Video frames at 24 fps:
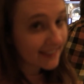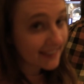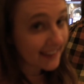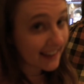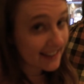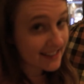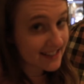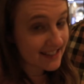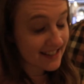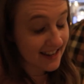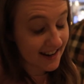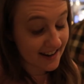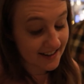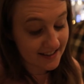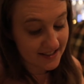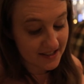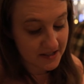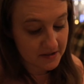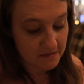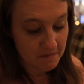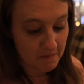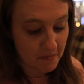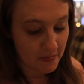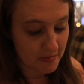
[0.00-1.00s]
That's
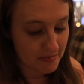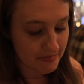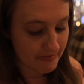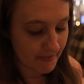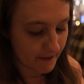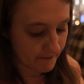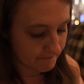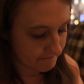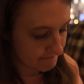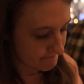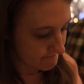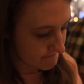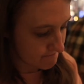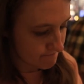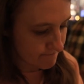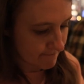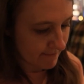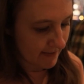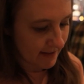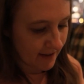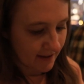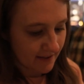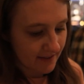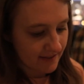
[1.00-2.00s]
nice.
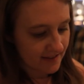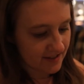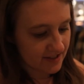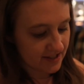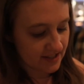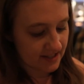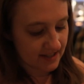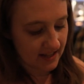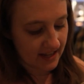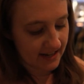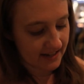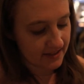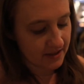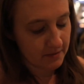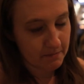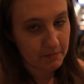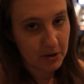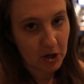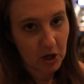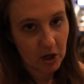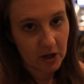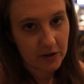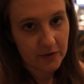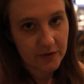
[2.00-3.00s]
This is like the
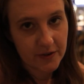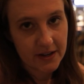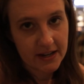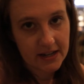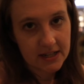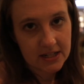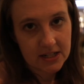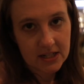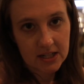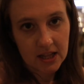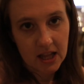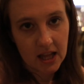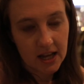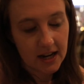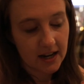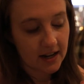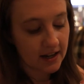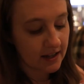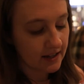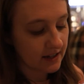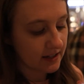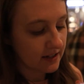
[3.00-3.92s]
perfect like